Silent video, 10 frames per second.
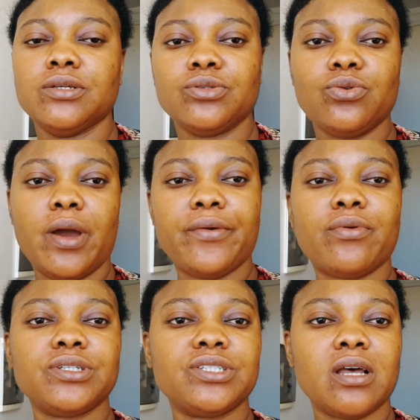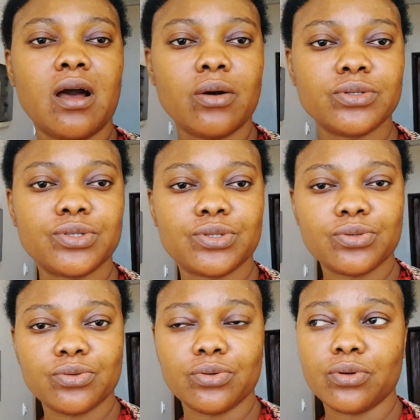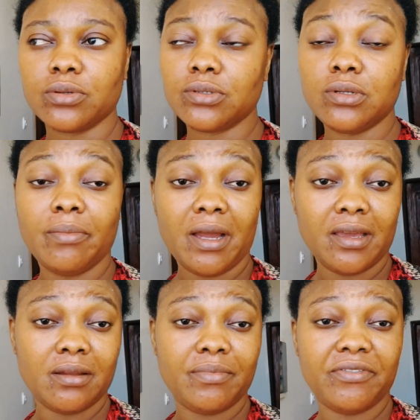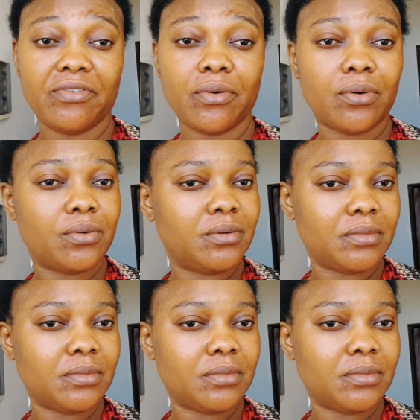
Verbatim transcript: So I rushed out to to the market before.